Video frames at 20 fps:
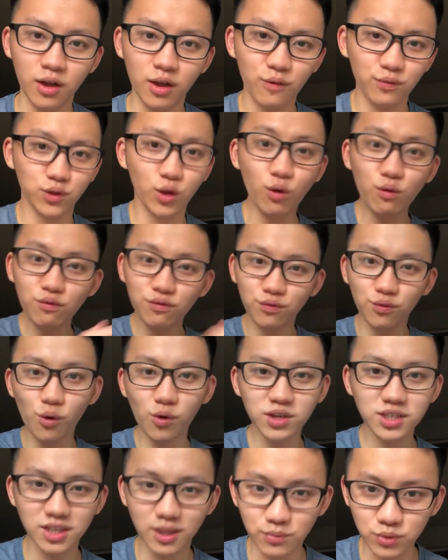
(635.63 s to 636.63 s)
Don't
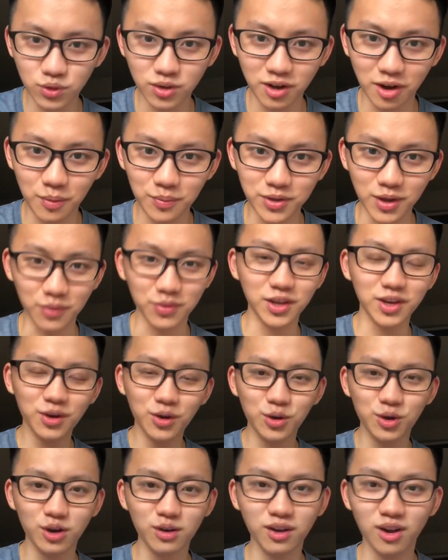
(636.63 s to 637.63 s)
force them to calm down. They're not
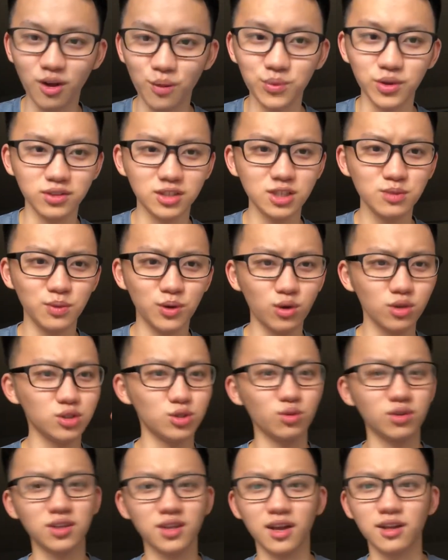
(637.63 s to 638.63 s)
going to calm down just because you
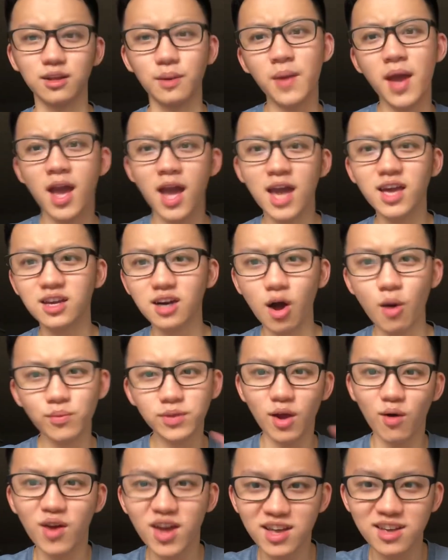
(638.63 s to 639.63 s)
tell them, hey, calm
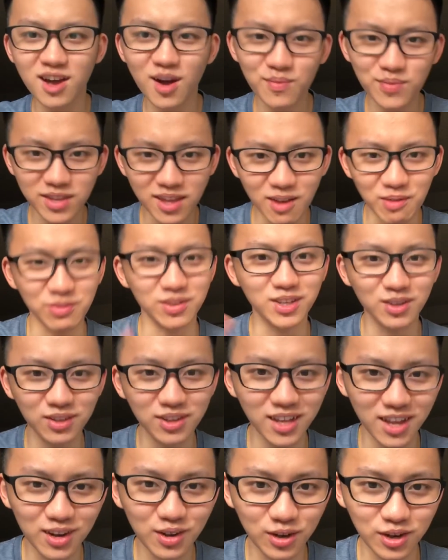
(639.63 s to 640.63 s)
down, hey, calm down.
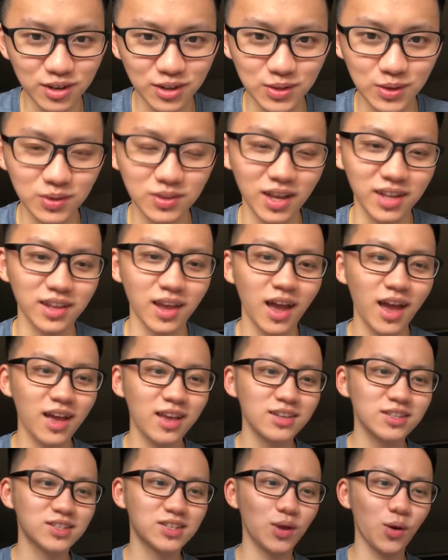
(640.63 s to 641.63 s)
They're not going to do that.
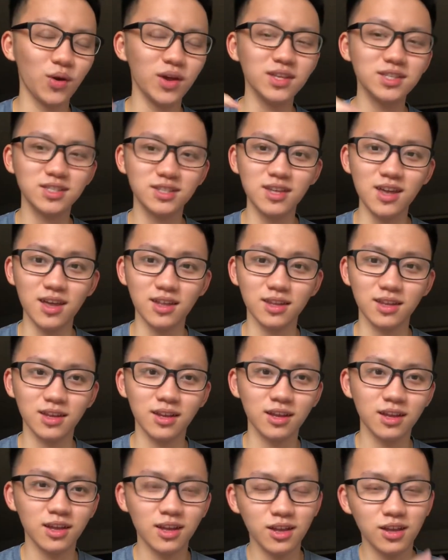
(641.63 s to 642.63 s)
So instead,
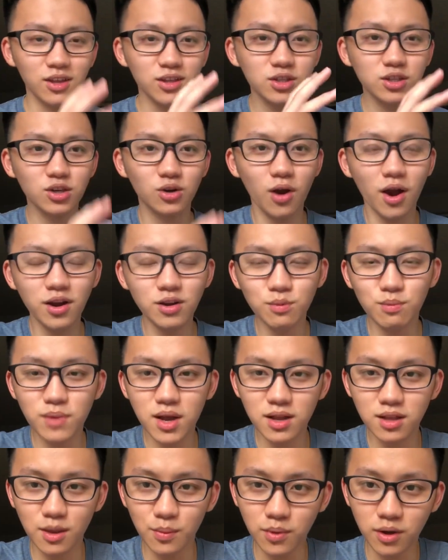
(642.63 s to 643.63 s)
try to
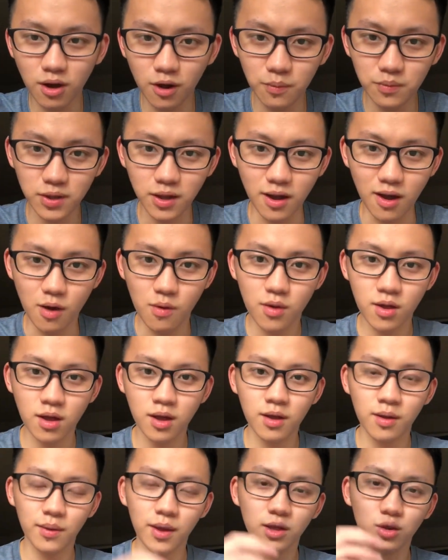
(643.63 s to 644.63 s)
make them calm down
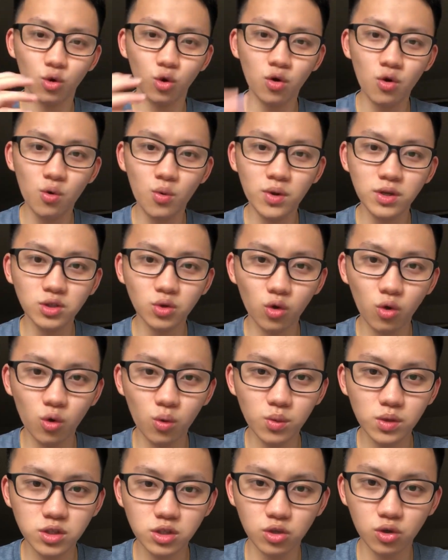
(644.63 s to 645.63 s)
and always
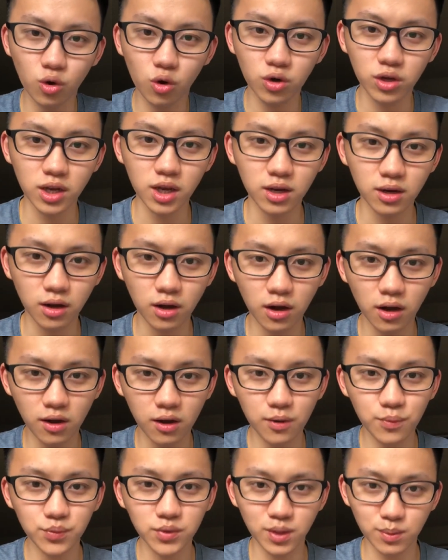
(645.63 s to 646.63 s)
talk in a
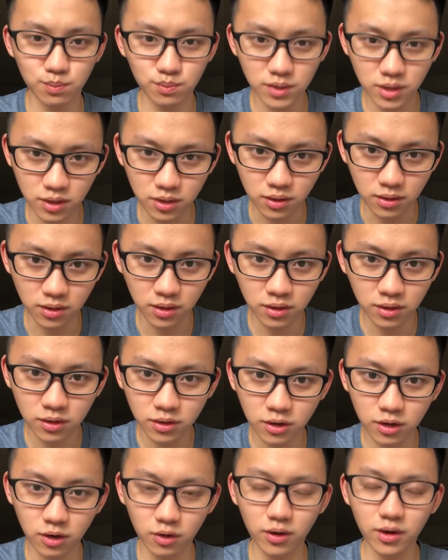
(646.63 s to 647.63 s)
calm demeanor,
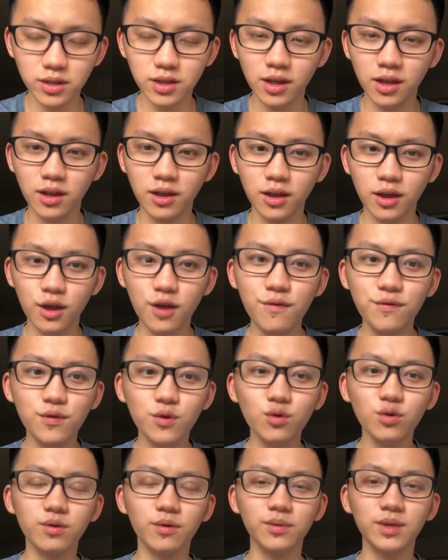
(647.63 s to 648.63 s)
all right? If
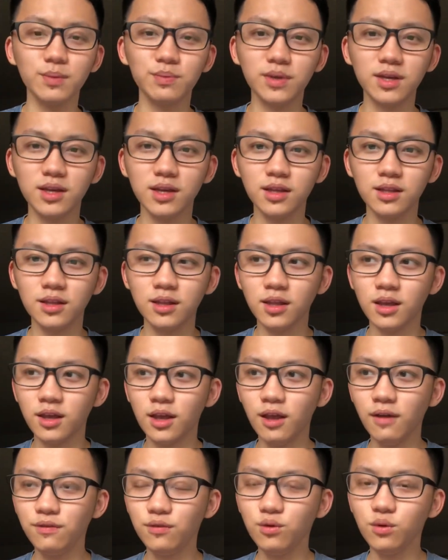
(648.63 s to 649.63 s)
you
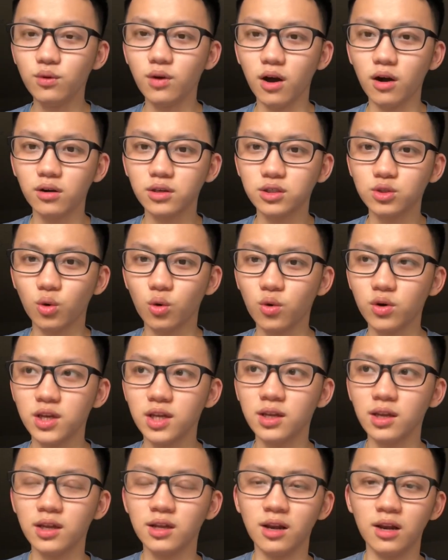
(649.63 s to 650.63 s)
are
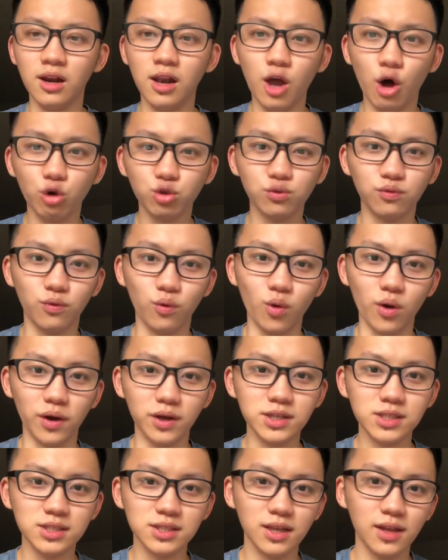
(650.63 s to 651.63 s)
talking in a loud
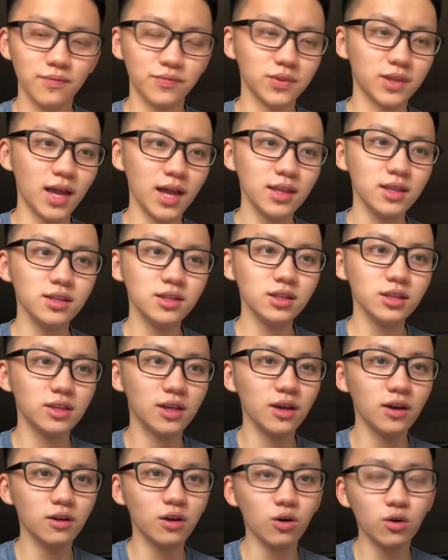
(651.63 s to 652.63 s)
voice, then
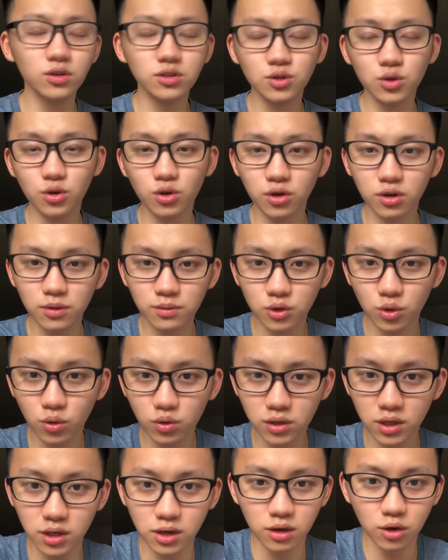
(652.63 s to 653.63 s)
they're also going to
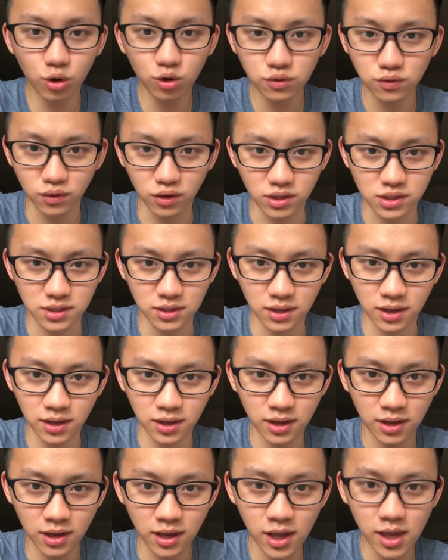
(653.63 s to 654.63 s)
talk in a loud voice.
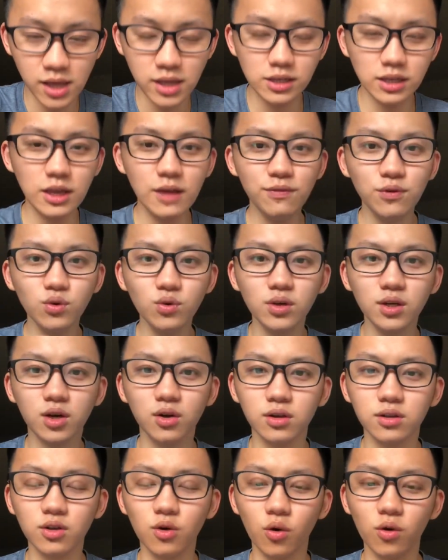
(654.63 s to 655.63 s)
If you are
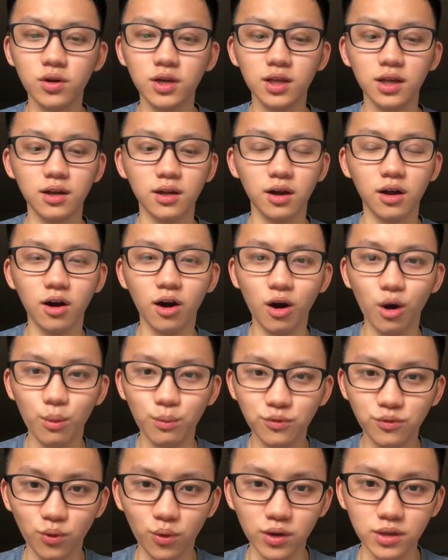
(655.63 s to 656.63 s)
talking in a calm
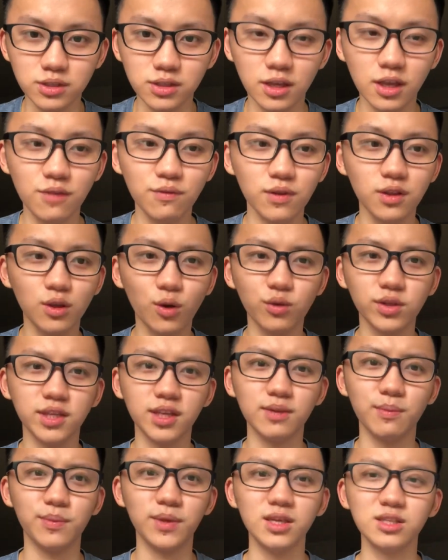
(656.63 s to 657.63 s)
voice, even though
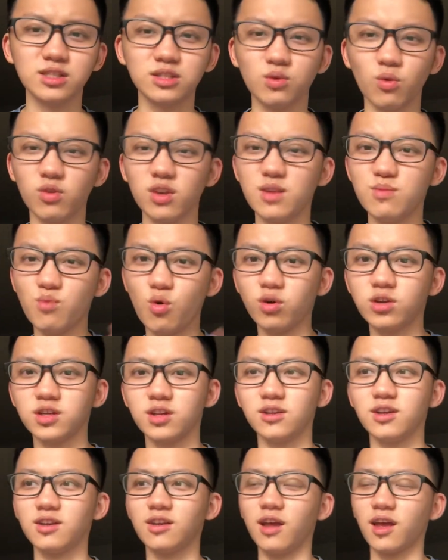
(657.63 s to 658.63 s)
they're being so emotional,
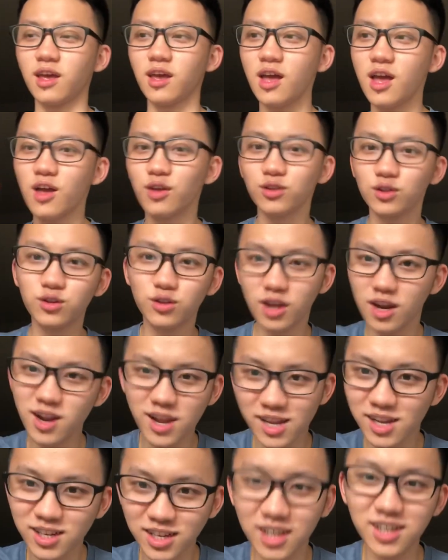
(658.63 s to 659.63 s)
they're like da da
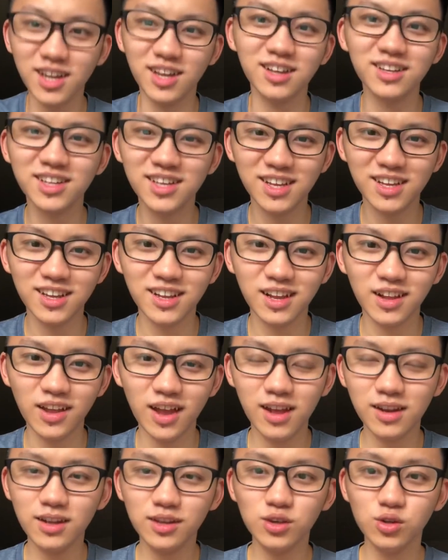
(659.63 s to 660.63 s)
da da da,
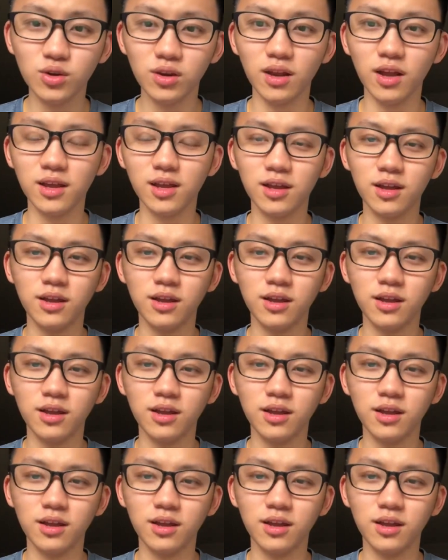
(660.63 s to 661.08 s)
and then you're like,